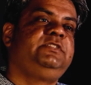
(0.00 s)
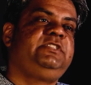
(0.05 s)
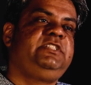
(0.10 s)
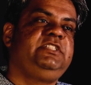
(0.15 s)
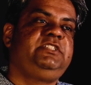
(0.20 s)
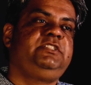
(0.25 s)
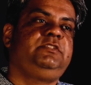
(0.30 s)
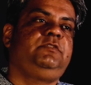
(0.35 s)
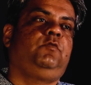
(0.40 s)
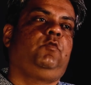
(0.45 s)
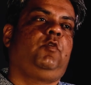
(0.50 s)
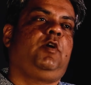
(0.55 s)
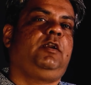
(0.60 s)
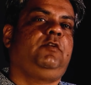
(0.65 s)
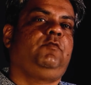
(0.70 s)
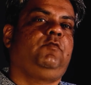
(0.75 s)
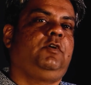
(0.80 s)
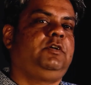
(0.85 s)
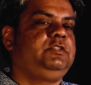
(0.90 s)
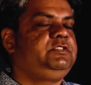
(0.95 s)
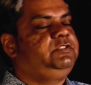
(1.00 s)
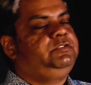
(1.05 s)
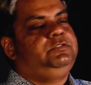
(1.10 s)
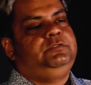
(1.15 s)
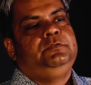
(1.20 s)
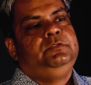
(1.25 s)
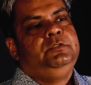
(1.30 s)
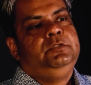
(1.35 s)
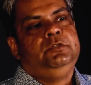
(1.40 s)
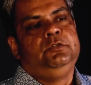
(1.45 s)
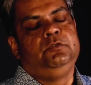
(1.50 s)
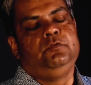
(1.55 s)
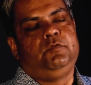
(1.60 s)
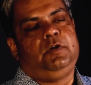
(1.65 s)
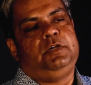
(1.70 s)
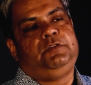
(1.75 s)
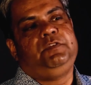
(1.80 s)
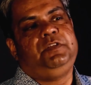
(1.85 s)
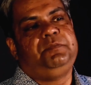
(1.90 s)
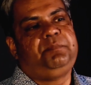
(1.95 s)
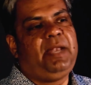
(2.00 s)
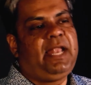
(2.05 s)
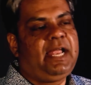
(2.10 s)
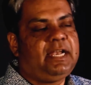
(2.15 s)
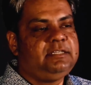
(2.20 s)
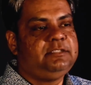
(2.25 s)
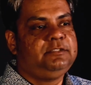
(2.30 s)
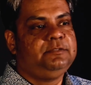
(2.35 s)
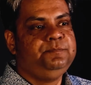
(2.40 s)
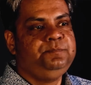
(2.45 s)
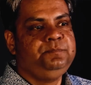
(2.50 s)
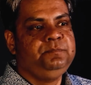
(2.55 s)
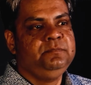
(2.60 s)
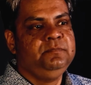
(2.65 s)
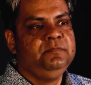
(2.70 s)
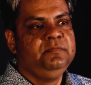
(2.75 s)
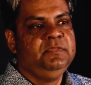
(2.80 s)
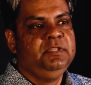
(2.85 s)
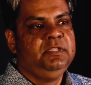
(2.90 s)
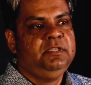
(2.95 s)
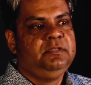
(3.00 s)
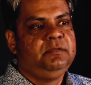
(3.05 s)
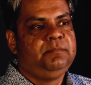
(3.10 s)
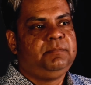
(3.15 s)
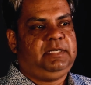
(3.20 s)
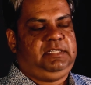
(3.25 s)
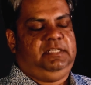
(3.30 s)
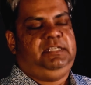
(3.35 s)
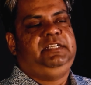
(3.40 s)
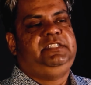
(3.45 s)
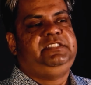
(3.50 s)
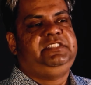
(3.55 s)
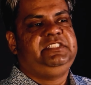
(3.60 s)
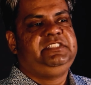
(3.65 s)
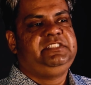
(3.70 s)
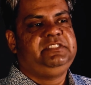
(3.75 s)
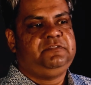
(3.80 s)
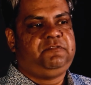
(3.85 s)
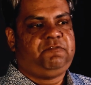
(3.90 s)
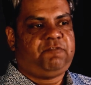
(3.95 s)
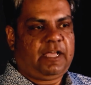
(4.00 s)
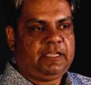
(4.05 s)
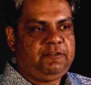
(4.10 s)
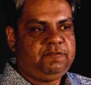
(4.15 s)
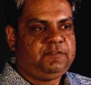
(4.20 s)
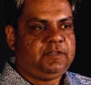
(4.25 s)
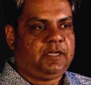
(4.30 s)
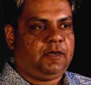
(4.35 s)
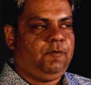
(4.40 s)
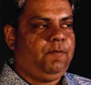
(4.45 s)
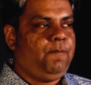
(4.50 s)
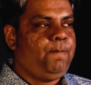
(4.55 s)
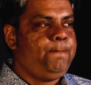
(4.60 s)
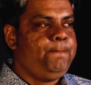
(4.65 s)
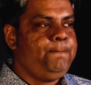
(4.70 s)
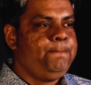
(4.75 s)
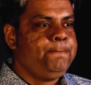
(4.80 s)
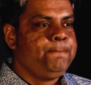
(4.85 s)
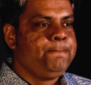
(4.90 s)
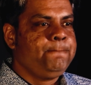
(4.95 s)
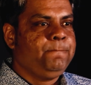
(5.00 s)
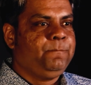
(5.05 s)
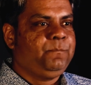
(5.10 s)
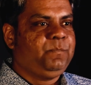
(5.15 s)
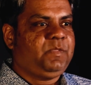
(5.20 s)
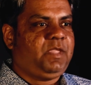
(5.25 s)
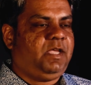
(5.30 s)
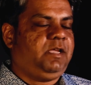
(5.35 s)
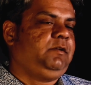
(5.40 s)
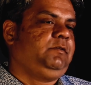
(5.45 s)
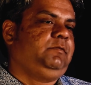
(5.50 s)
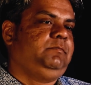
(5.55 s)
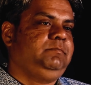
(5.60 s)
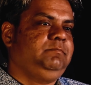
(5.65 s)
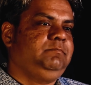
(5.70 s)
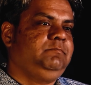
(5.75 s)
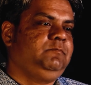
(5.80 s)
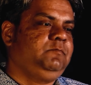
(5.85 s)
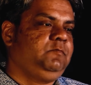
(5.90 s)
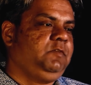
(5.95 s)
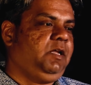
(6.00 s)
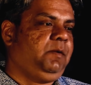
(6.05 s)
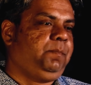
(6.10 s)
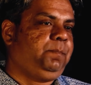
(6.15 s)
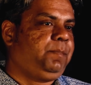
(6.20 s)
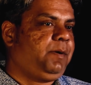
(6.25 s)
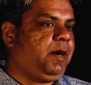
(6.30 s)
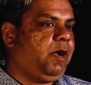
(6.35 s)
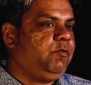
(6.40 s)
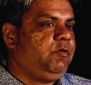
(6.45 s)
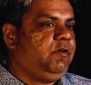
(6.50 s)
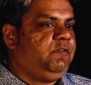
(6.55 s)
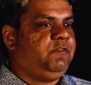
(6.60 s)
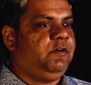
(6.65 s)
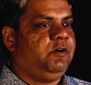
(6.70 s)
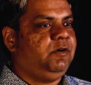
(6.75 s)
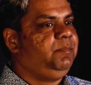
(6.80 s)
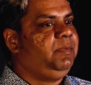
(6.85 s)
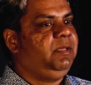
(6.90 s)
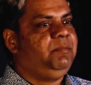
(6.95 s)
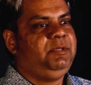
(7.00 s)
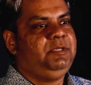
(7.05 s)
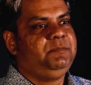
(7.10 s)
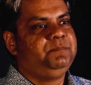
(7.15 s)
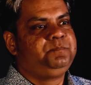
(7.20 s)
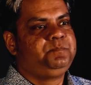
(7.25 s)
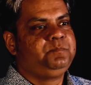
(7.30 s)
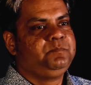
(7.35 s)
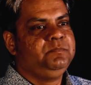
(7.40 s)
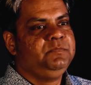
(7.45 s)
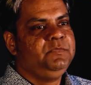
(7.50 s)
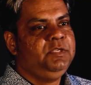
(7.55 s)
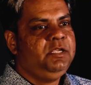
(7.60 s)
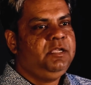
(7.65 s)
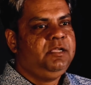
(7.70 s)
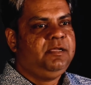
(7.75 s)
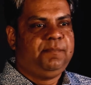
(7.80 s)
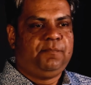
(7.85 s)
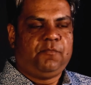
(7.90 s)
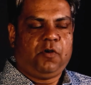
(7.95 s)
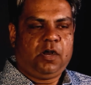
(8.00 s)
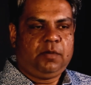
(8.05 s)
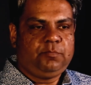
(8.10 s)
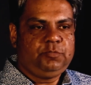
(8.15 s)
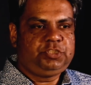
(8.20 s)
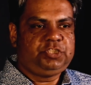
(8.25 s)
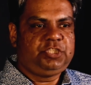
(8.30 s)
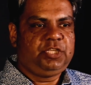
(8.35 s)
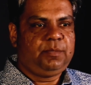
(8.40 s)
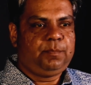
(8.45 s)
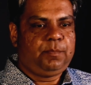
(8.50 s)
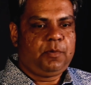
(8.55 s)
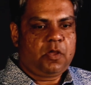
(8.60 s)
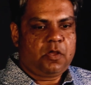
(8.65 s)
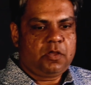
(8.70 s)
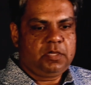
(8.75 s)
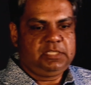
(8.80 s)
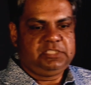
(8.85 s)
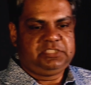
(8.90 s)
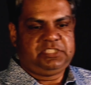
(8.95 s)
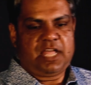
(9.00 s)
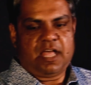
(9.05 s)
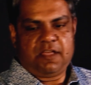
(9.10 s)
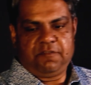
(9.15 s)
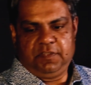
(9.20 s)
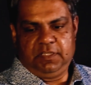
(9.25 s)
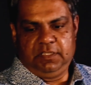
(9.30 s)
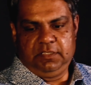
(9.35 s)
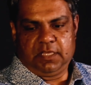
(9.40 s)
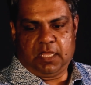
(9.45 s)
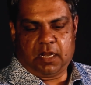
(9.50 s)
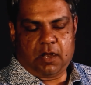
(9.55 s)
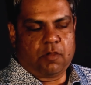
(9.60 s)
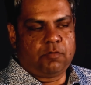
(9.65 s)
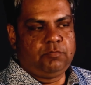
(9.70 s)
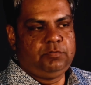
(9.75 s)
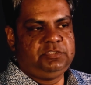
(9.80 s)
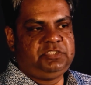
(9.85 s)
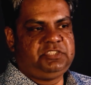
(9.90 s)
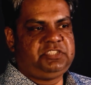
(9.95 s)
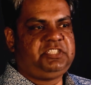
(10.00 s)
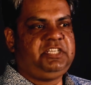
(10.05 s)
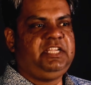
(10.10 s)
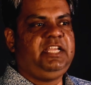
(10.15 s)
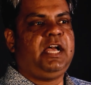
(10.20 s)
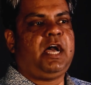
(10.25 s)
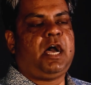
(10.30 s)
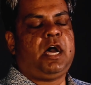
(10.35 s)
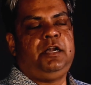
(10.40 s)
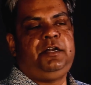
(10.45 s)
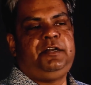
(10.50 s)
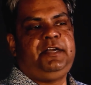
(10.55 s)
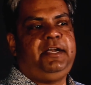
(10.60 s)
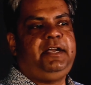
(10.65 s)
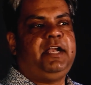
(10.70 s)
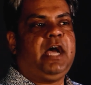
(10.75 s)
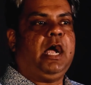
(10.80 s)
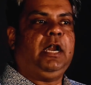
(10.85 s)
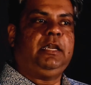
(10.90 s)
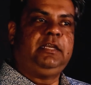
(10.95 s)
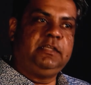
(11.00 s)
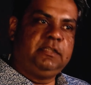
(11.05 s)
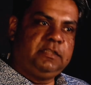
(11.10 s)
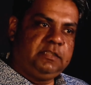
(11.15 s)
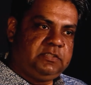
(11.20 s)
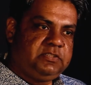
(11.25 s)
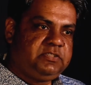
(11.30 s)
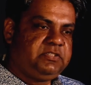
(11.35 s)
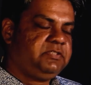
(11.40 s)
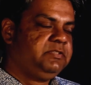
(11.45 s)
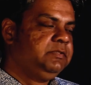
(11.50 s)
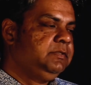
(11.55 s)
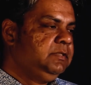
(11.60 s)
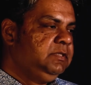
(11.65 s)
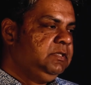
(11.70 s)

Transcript: Season 1 was what we planned, but it's season 5 now, and we are proud of our baby. Mohamuskil blog is having around 300 articles.